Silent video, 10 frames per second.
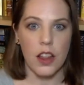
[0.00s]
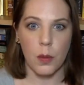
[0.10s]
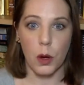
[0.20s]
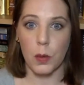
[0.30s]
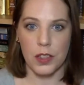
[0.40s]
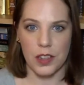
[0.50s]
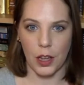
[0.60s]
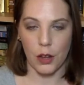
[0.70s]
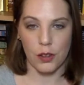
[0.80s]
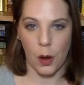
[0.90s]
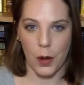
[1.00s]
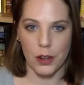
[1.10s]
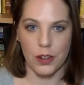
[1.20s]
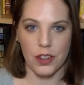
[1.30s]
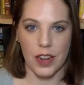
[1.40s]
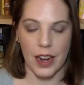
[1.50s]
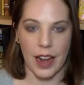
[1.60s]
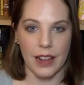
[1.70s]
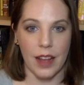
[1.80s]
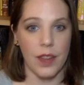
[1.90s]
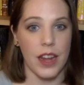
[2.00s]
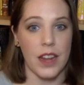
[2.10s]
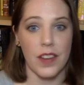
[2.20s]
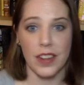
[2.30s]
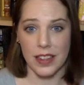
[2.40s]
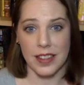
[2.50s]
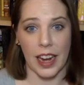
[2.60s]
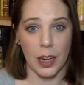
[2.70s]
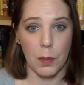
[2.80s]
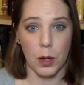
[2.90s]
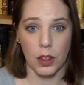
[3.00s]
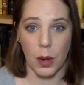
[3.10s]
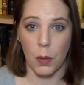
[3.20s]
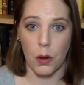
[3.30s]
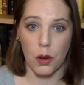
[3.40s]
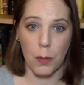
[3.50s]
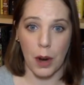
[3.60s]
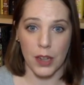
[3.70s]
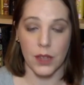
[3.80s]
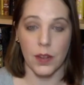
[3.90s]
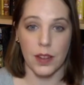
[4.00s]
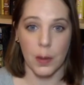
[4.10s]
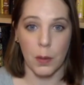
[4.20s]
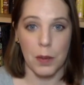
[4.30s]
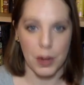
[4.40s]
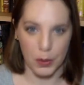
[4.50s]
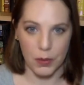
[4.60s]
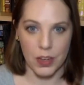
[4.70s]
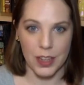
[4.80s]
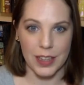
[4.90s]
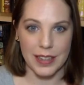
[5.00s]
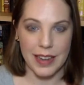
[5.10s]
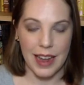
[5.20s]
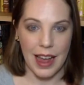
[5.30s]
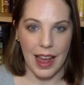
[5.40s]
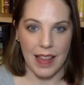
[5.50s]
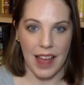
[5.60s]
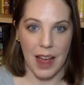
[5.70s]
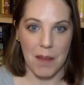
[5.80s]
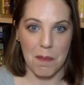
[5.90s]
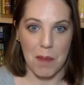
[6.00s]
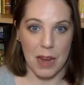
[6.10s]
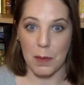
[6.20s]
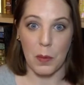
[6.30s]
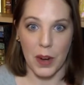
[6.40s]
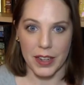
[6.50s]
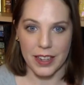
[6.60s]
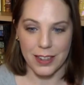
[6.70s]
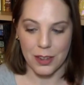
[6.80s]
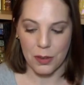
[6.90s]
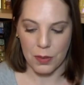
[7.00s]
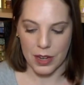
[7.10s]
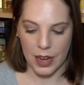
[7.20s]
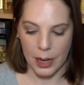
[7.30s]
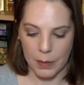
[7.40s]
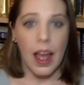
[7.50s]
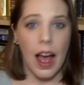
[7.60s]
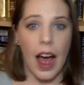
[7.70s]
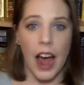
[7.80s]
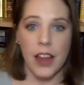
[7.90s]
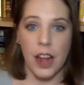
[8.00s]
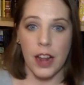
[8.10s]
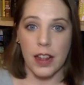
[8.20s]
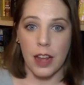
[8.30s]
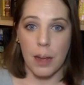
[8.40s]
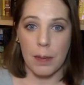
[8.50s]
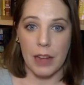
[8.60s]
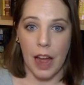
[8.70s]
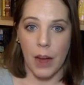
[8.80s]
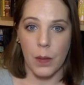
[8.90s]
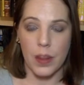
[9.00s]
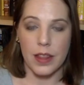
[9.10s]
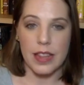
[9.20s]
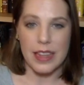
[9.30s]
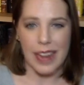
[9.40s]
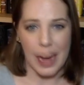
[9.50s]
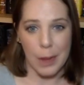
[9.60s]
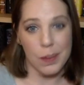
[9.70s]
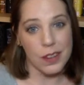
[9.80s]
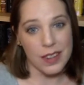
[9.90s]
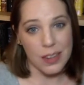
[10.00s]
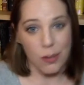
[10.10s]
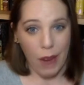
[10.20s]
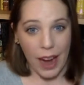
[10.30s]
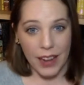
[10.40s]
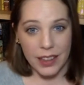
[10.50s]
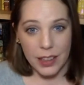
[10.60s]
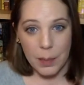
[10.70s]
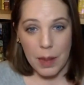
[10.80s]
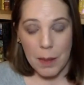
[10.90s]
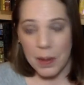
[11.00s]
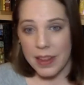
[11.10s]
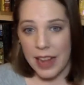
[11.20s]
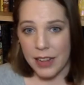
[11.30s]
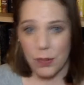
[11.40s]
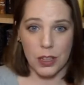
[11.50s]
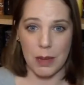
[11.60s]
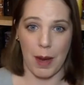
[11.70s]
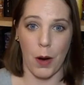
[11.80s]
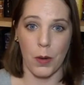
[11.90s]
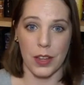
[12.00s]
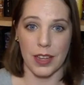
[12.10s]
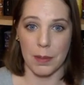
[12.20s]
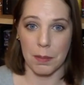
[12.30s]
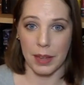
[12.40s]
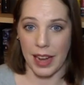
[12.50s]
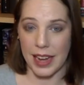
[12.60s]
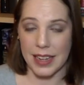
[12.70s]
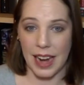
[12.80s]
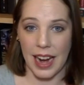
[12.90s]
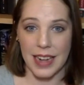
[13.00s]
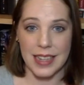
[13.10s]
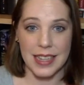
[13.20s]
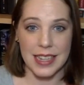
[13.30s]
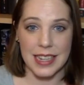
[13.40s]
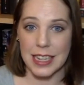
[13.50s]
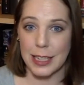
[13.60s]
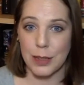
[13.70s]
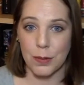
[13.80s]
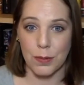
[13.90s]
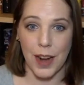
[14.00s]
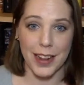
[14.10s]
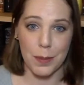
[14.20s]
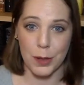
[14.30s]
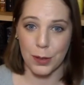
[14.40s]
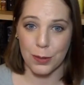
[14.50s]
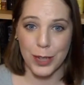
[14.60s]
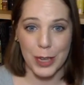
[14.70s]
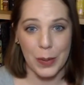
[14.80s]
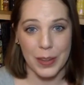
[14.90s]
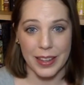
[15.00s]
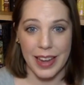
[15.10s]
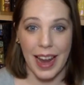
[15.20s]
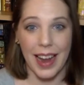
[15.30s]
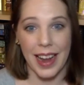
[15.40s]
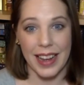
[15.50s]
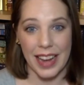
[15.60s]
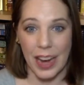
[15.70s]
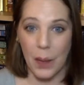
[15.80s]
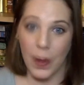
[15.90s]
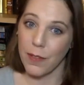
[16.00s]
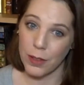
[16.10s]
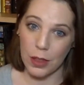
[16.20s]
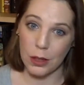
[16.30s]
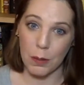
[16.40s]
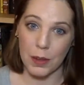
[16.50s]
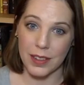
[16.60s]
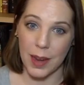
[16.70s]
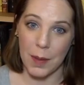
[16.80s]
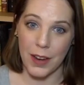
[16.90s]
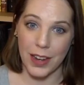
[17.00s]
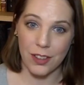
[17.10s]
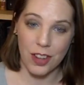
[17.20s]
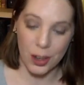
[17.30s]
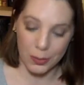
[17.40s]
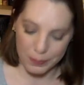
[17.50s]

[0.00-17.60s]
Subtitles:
The world was still so interesting. I love that even in the second book, there were new parts of it that were being revealed that made me want to continue reading. I thought the plot with the games did drag a little bit, but that's really my only complaint. I still read the book really quickly, and I can't wait for the third book to come out next year.